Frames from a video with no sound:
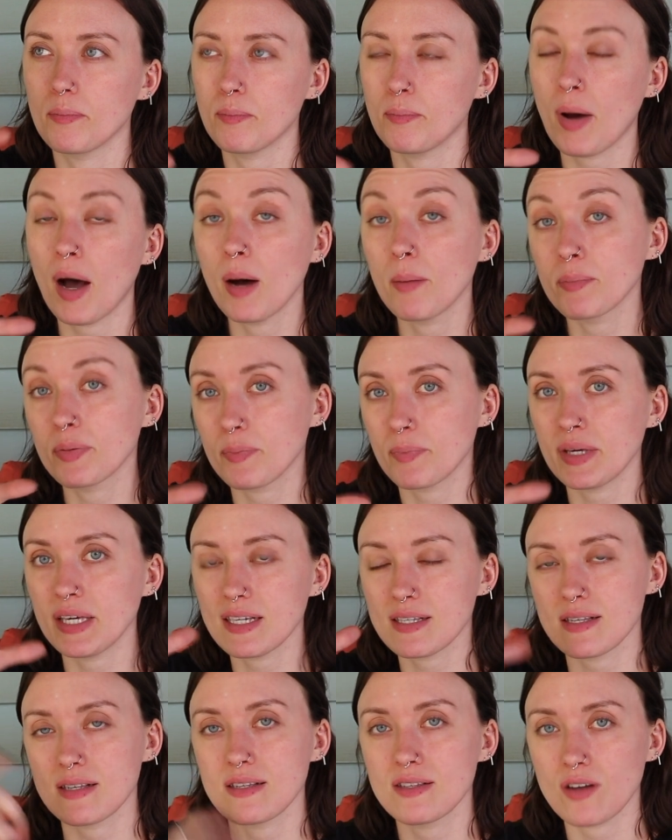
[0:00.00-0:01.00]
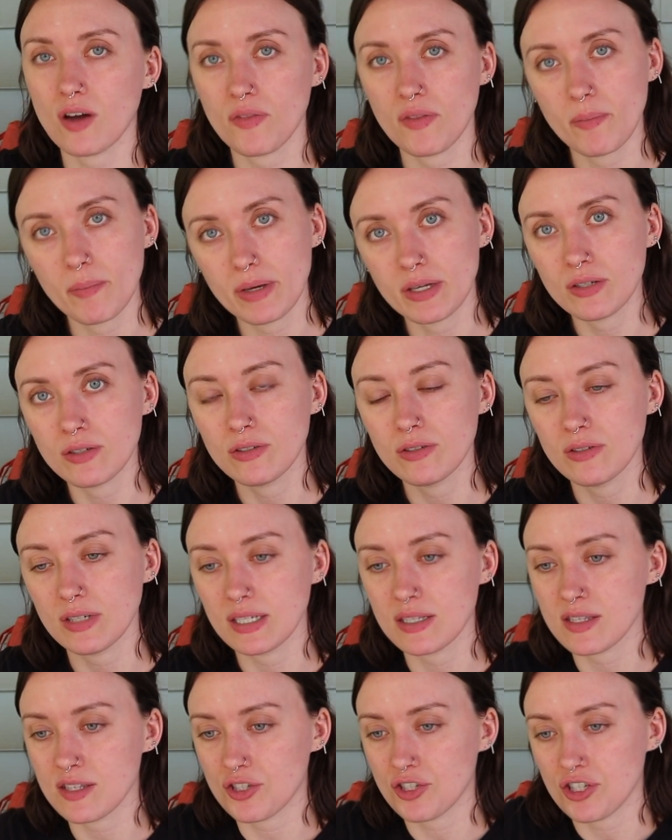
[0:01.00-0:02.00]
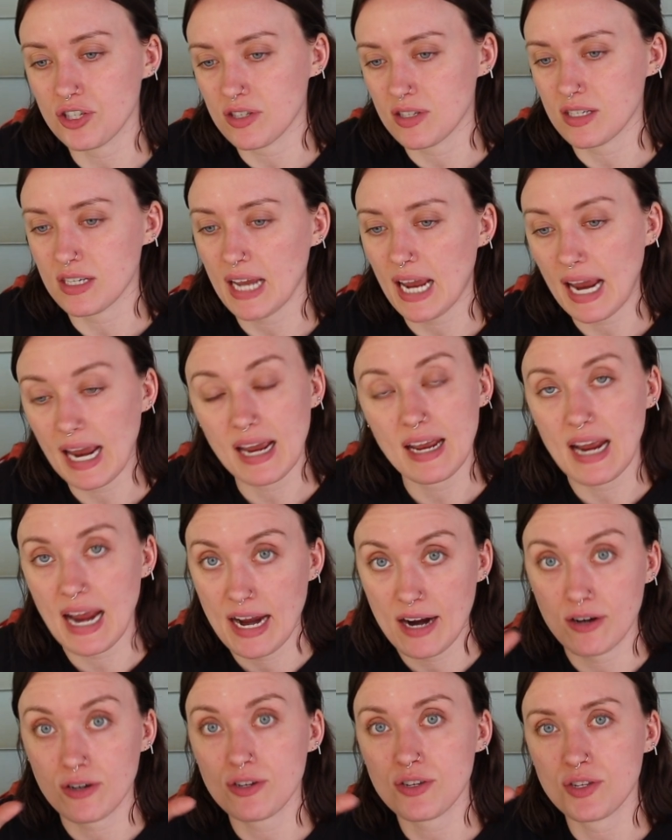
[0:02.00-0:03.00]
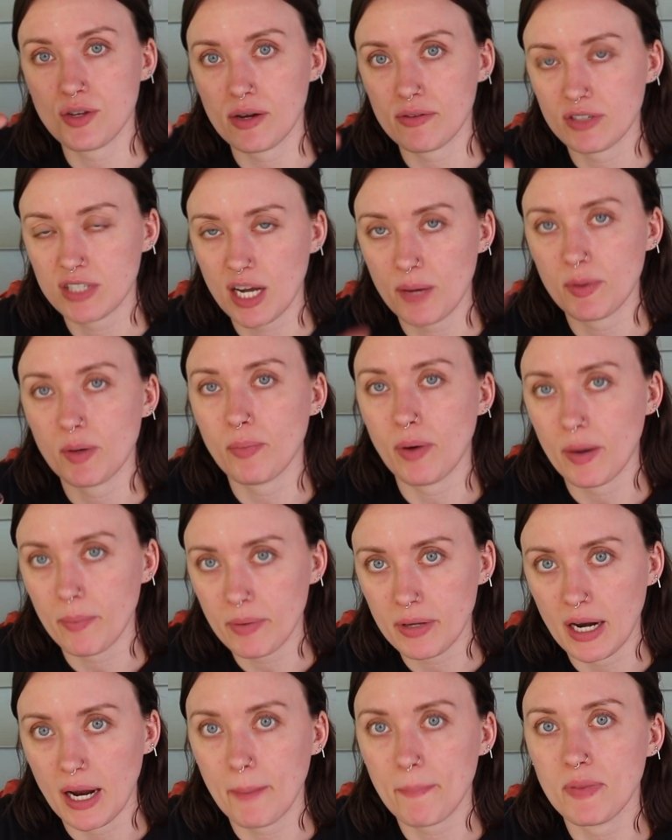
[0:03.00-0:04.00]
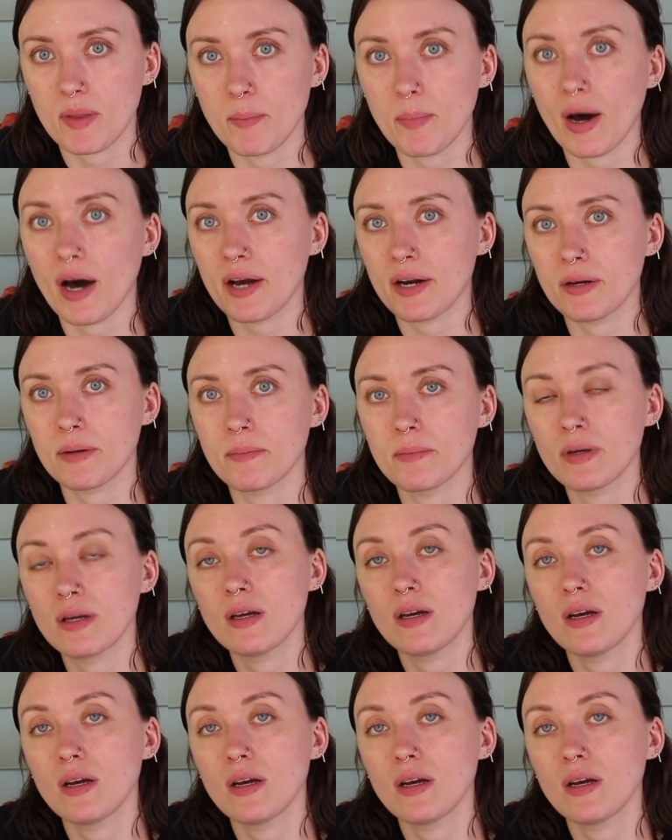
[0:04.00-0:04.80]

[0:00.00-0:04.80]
pump pieces on the middle. It's just air. So every time you pump it up, the bottom